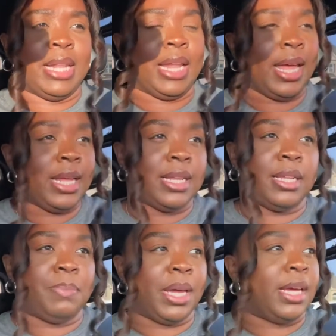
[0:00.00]
late
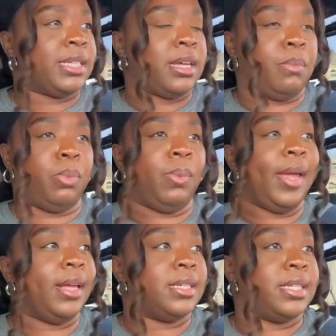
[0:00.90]
the past couple
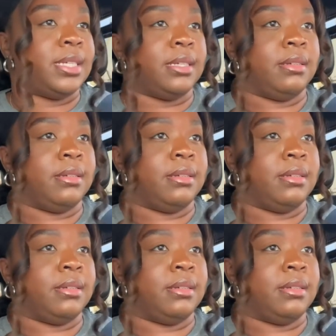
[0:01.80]
weeks.